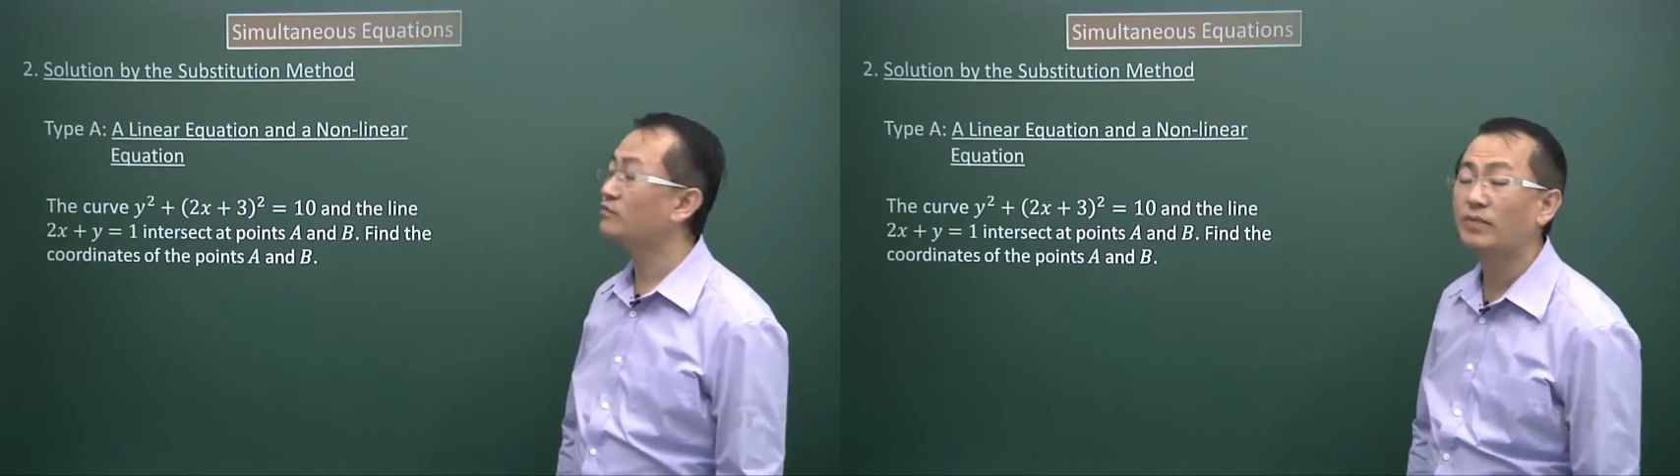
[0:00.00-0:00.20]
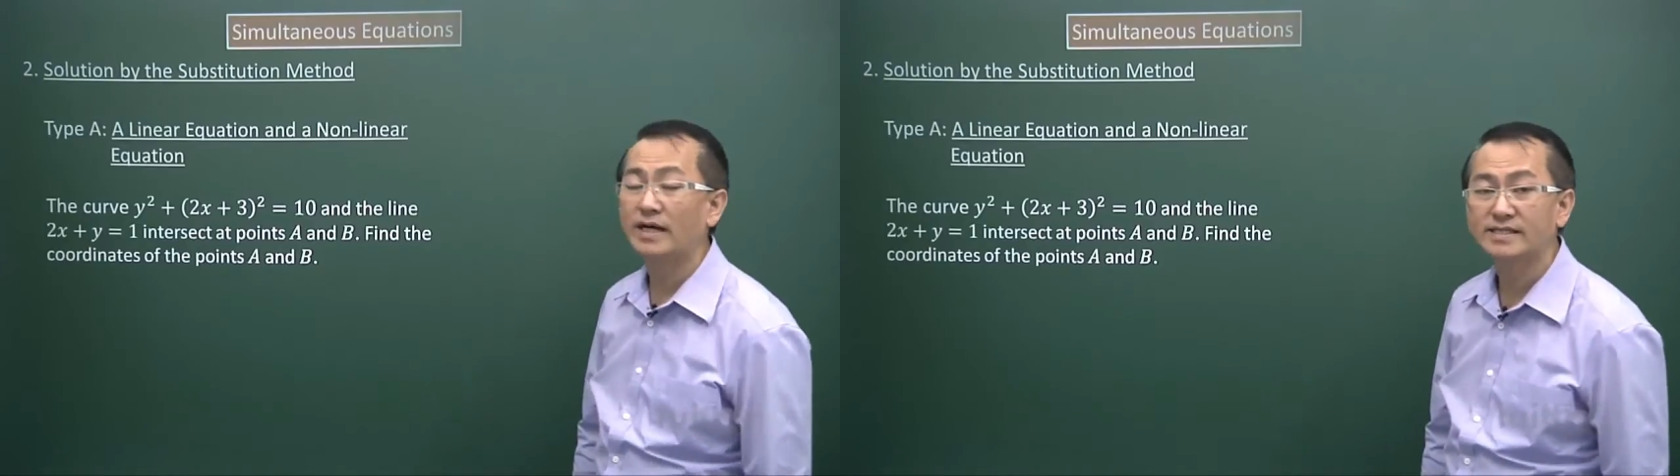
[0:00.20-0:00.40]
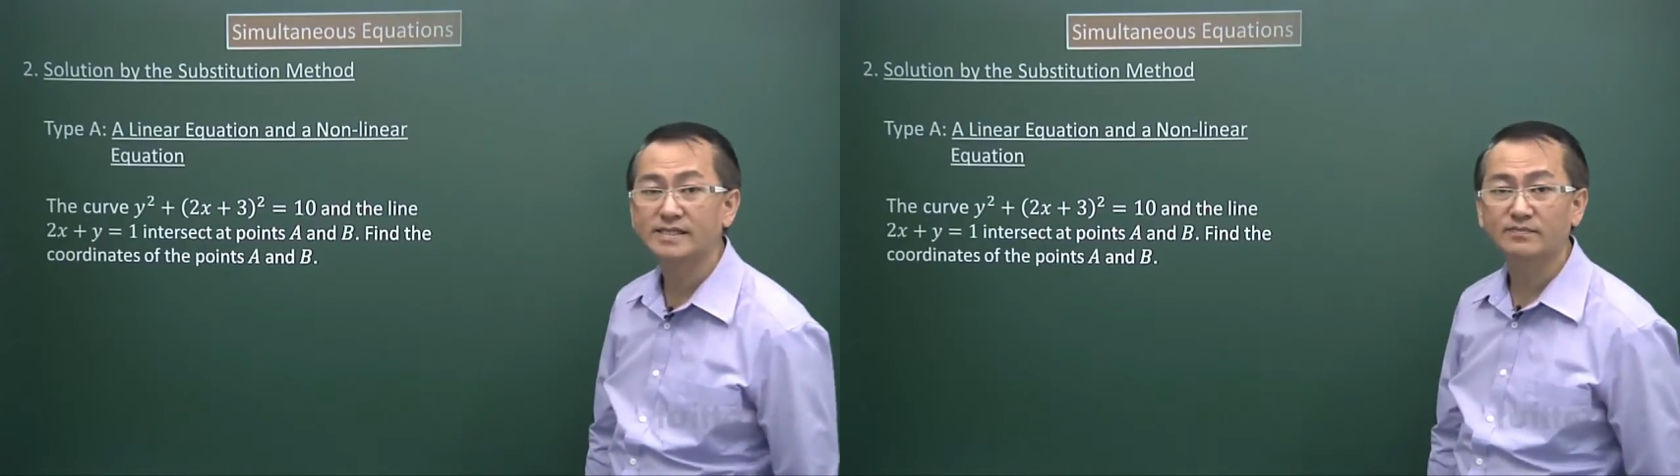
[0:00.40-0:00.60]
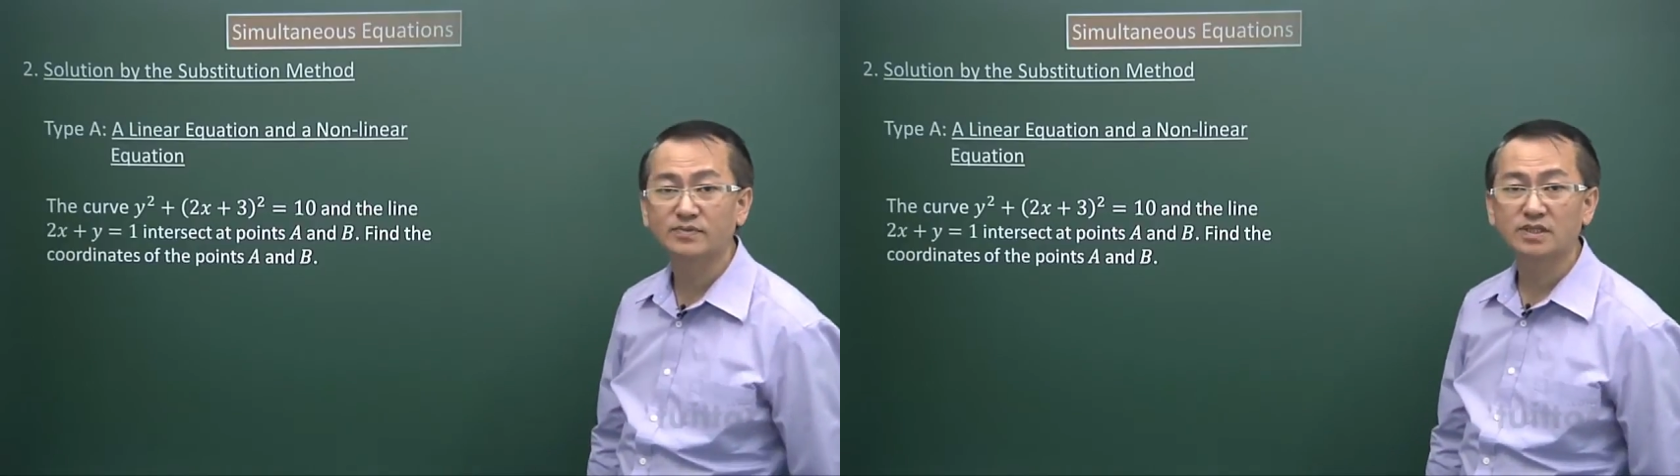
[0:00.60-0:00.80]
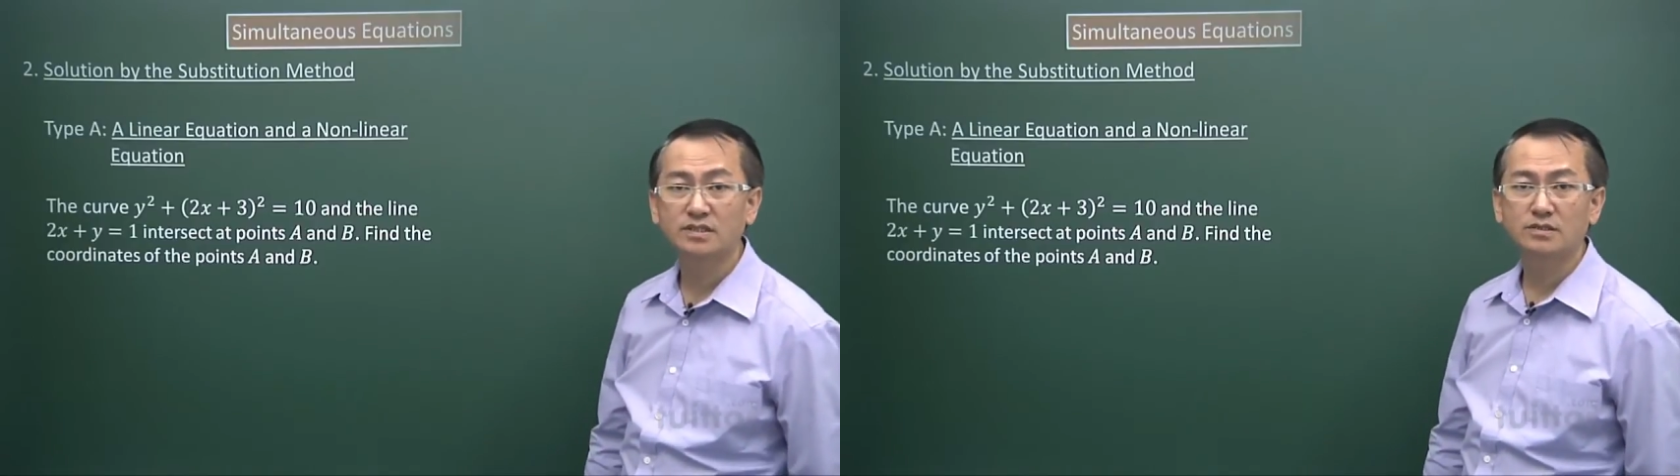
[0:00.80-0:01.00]
by
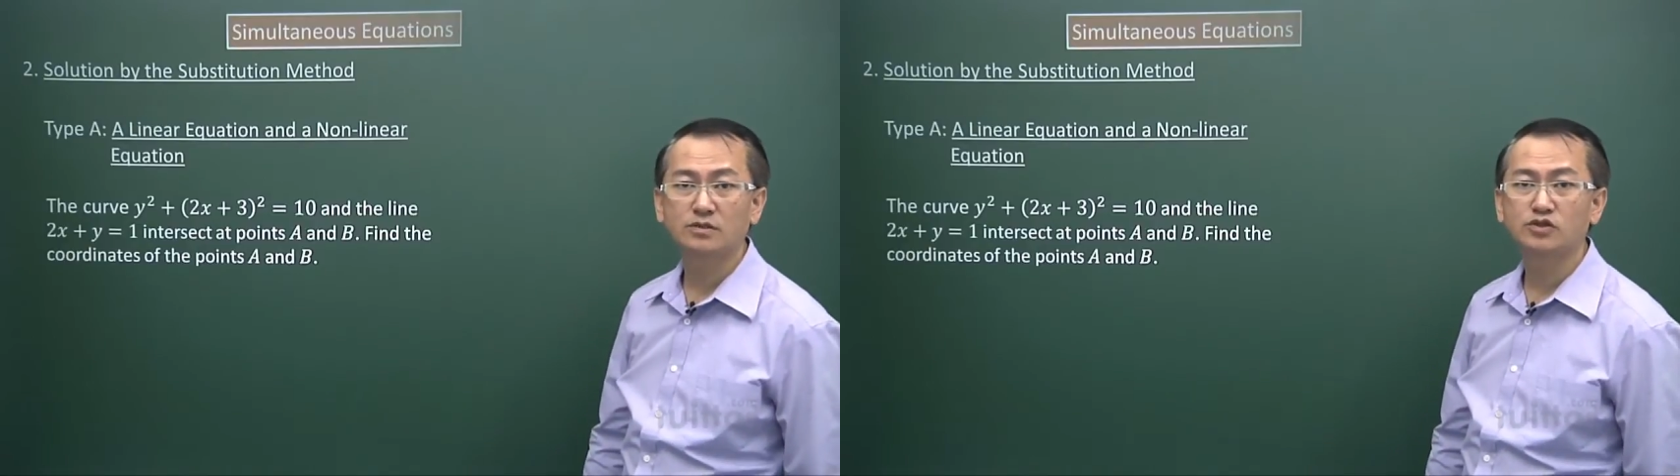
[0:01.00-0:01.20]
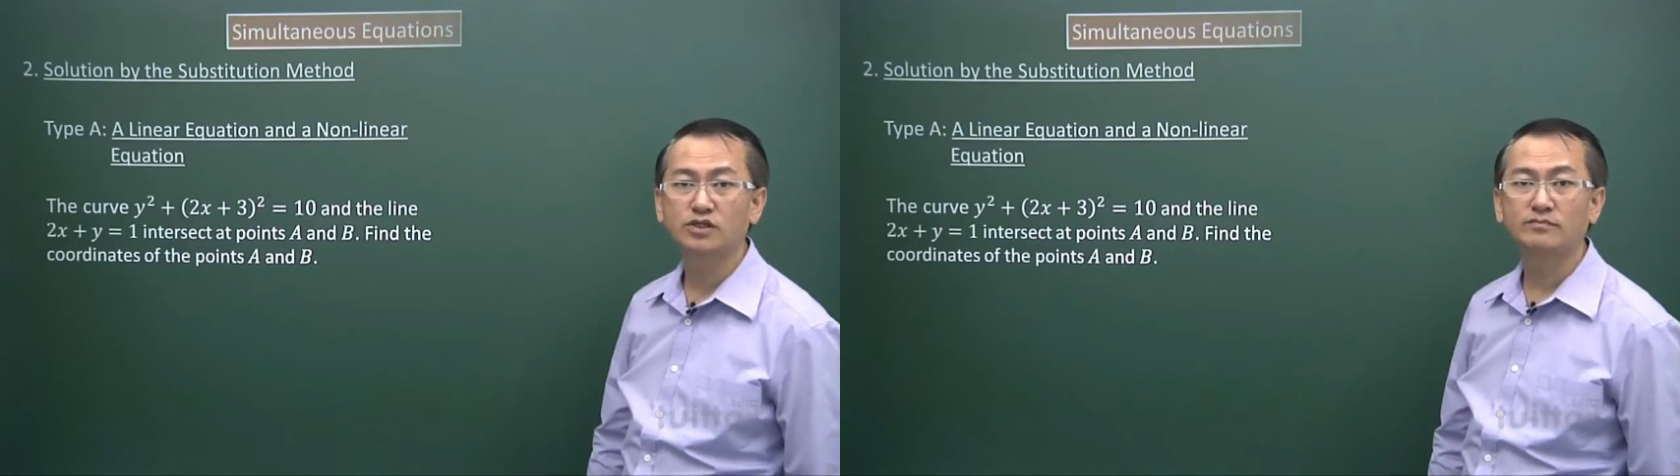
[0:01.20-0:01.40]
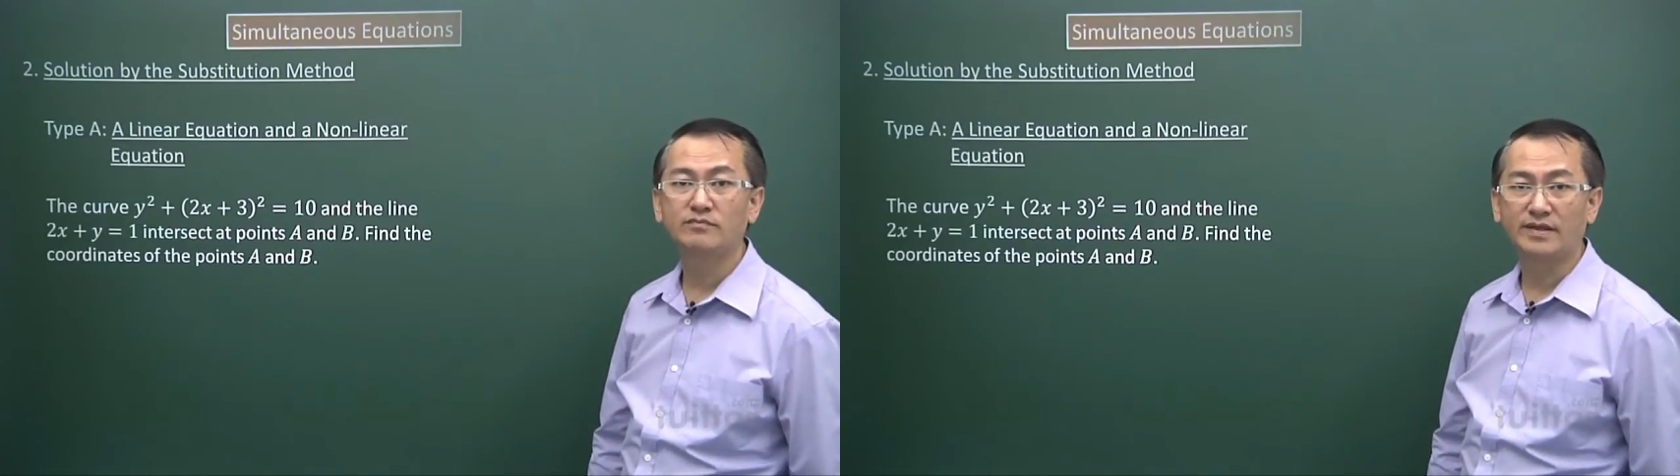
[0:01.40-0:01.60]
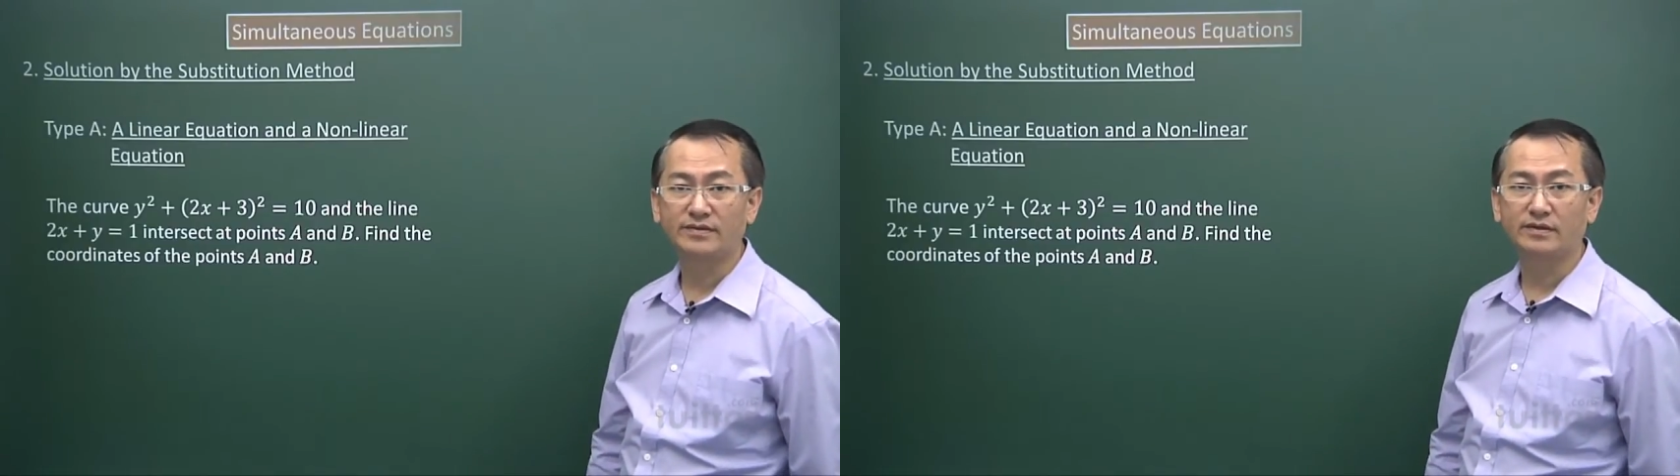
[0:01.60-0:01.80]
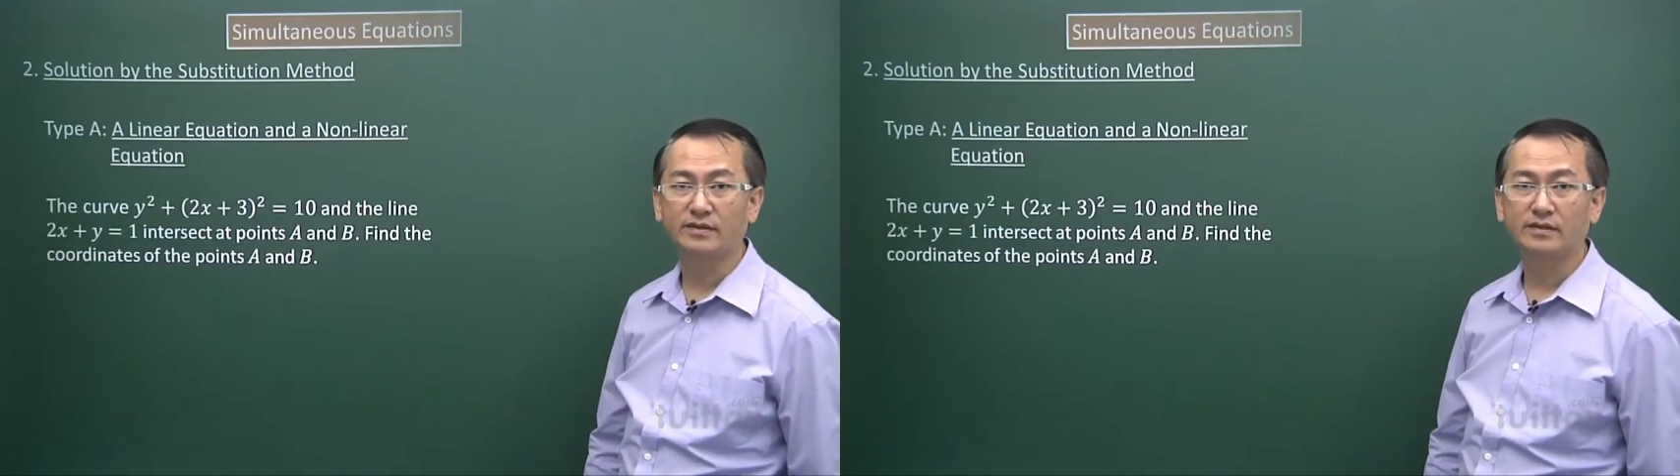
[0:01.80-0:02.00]
substitution
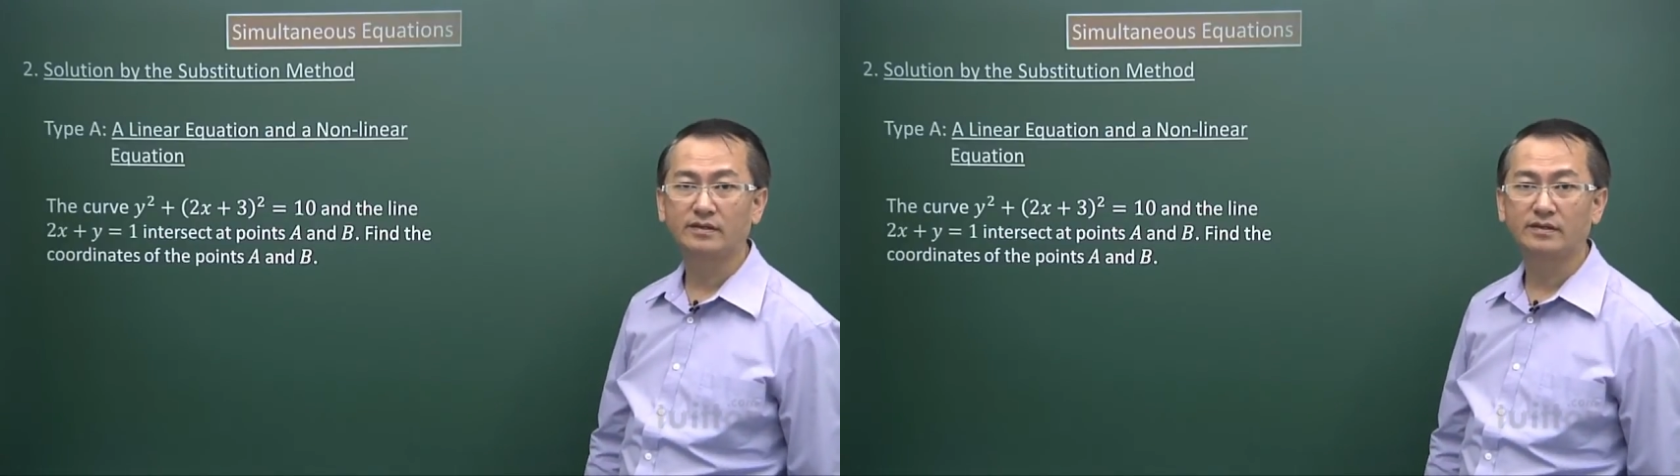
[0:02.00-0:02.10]
method.